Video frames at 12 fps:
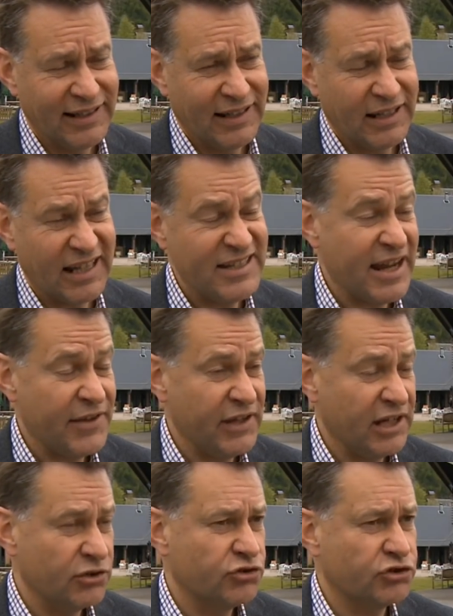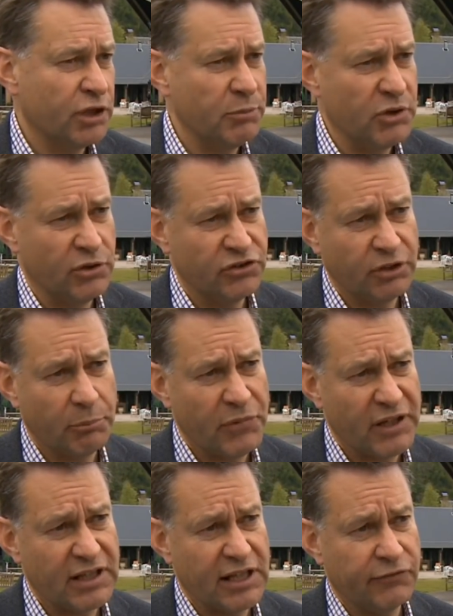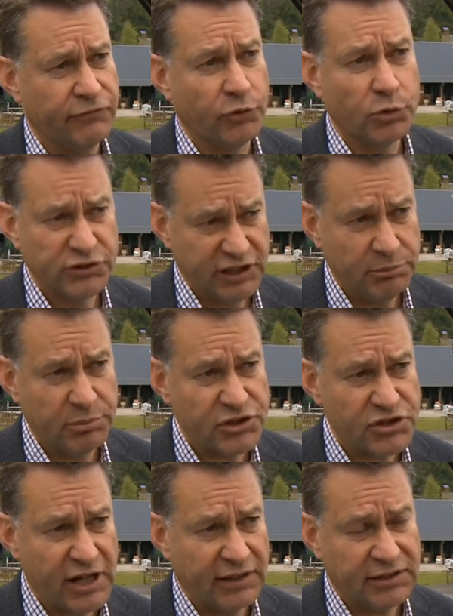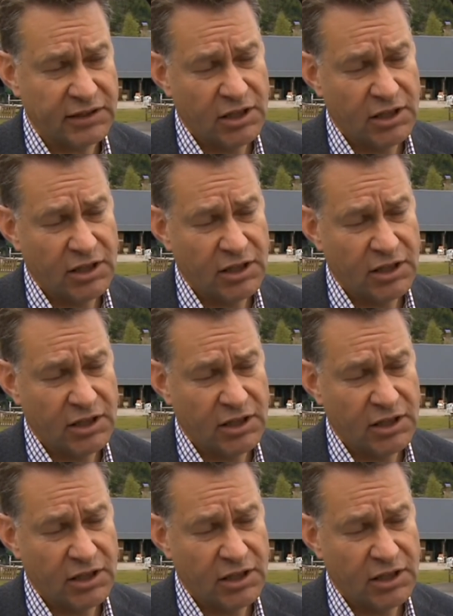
and yet they contribute something like 14%